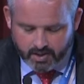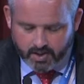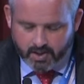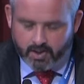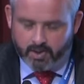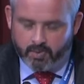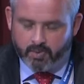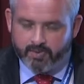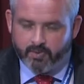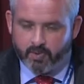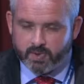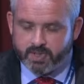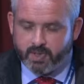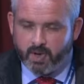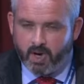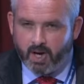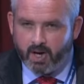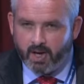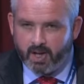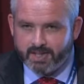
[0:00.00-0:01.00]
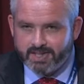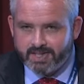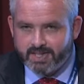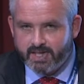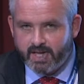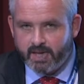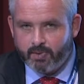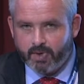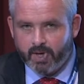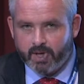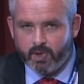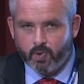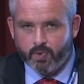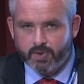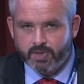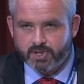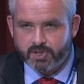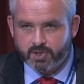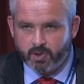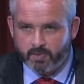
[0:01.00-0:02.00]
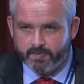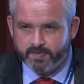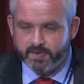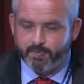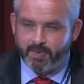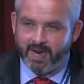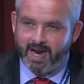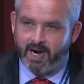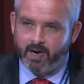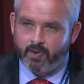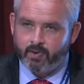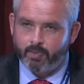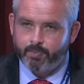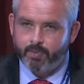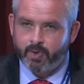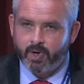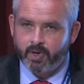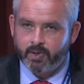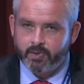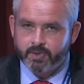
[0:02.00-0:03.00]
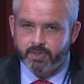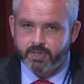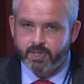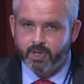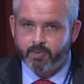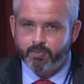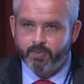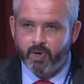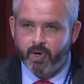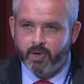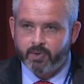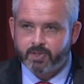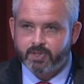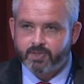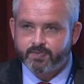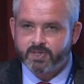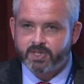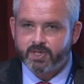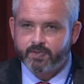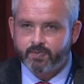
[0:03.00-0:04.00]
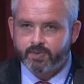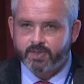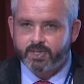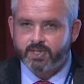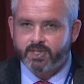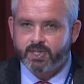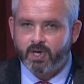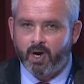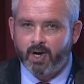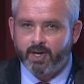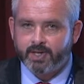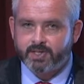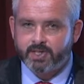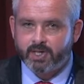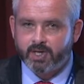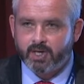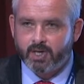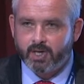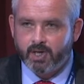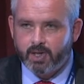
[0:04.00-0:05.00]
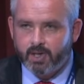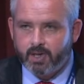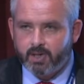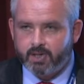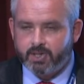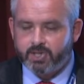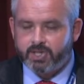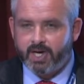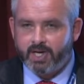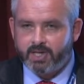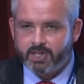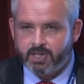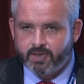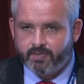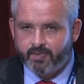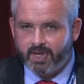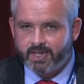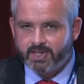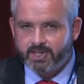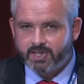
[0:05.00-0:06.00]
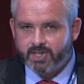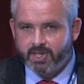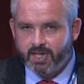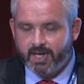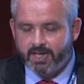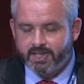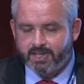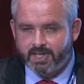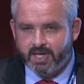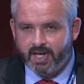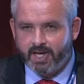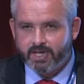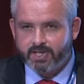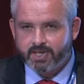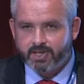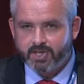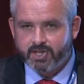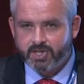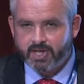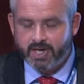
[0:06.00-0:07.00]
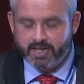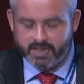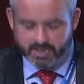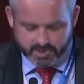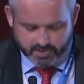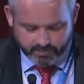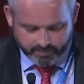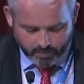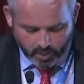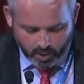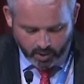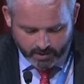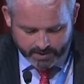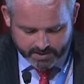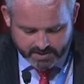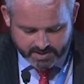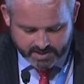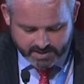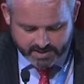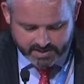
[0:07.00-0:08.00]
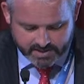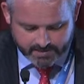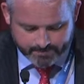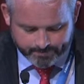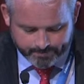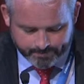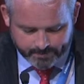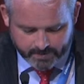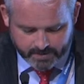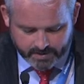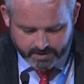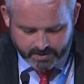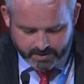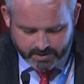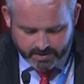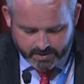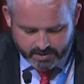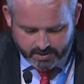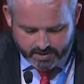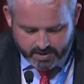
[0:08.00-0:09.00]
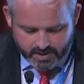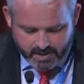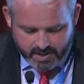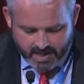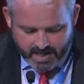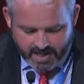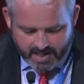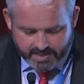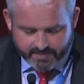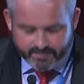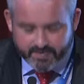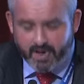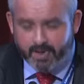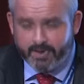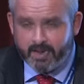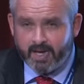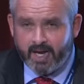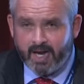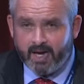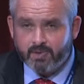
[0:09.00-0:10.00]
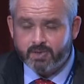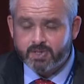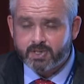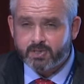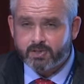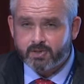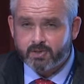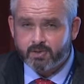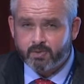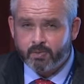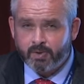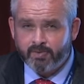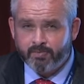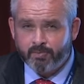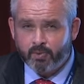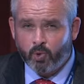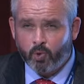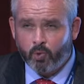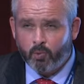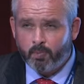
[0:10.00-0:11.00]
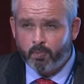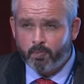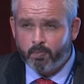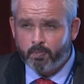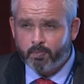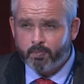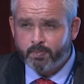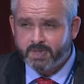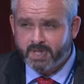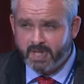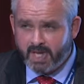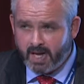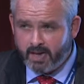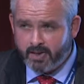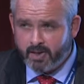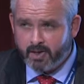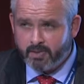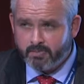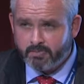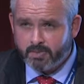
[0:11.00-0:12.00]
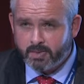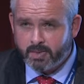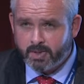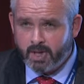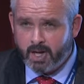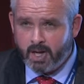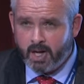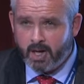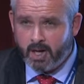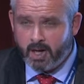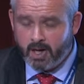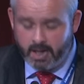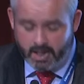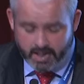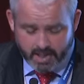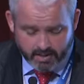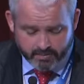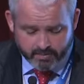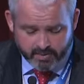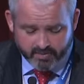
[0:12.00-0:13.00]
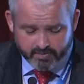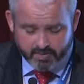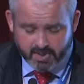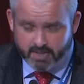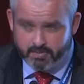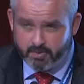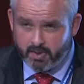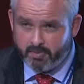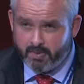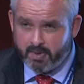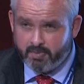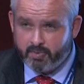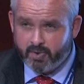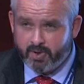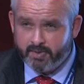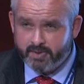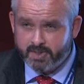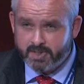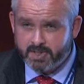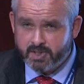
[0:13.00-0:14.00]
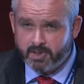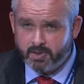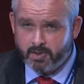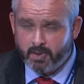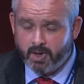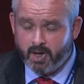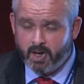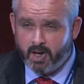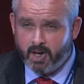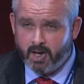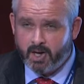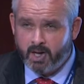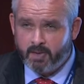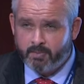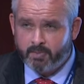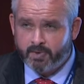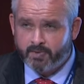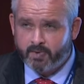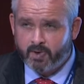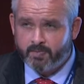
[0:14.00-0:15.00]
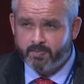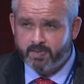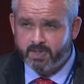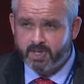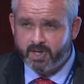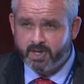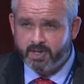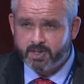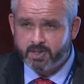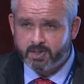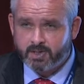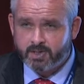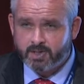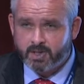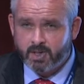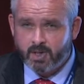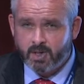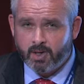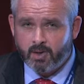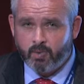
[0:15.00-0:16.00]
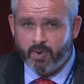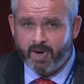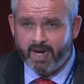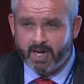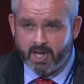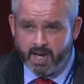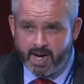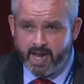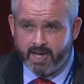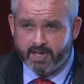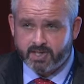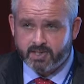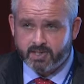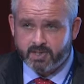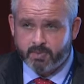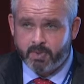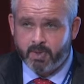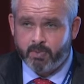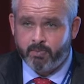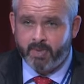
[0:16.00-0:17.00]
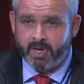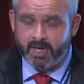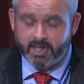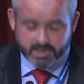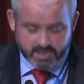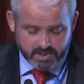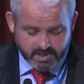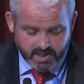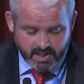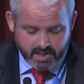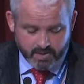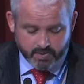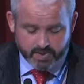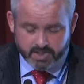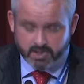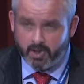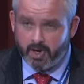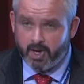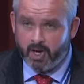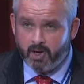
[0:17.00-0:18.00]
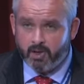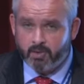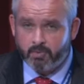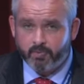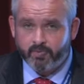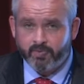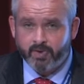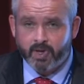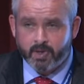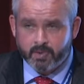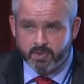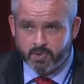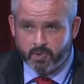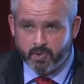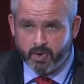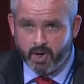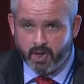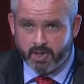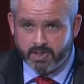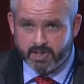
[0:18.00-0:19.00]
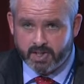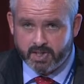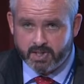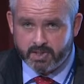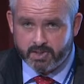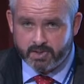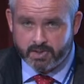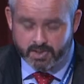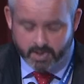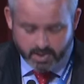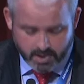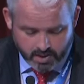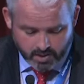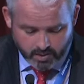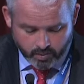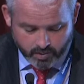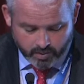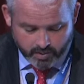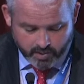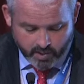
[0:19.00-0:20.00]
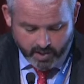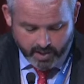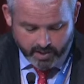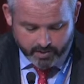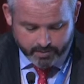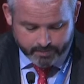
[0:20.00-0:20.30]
We've also highlighted today what I call the soft power approach, the approach of civil society, the changing of legislation, the changes of policies. And if nothing else, we've brought together a number of people. I've been privy to a number of conversations where connections have been made today, which I hope for those organisations will grow.